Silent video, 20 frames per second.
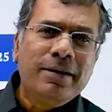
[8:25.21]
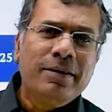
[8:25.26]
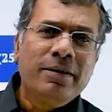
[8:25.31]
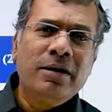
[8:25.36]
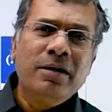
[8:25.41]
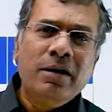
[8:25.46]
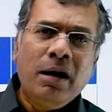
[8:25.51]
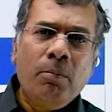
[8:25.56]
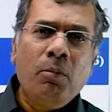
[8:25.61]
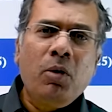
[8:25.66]

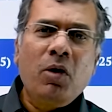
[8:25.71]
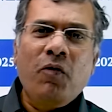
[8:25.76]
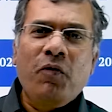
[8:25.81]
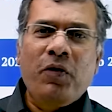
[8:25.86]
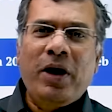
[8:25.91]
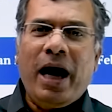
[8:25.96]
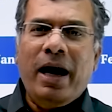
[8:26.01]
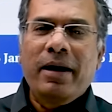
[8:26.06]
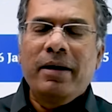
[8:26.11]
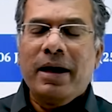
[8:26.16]
the number
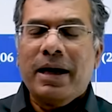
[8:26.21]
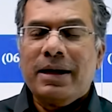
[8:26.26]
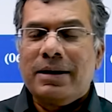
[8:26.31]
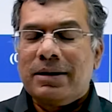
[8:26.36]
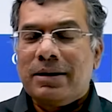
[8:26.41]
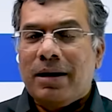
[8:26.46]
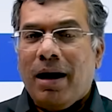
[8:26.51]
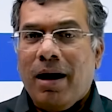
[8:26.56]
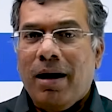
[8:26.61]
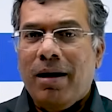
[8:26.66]
of
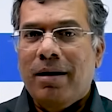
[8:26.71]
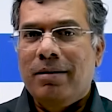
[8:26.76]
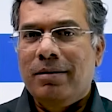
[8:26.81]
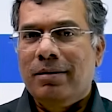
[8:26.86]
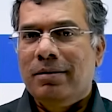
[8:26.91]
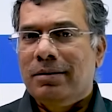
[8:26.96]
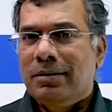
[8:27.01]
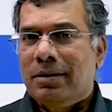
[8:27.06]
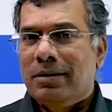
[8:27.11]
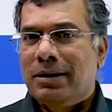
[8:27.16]
candidates are
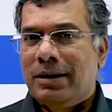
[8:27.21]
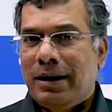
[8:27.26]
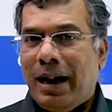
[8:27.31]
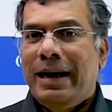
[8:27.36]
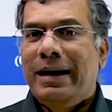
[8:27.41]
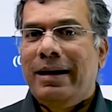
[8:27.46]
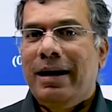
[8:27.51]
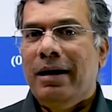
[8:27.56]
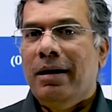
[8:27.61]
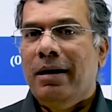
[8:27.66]

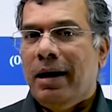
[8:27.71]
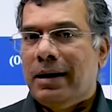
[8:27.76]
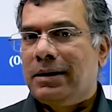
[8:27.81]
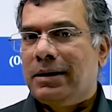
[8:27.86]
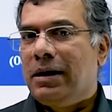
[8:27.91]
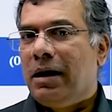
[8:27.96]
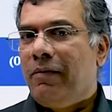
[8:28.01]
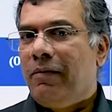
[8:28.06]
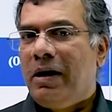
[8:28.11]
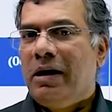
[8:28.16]
slightly
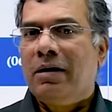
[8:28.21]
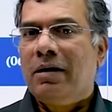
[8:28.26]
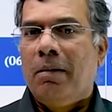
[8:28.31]
lesser when it,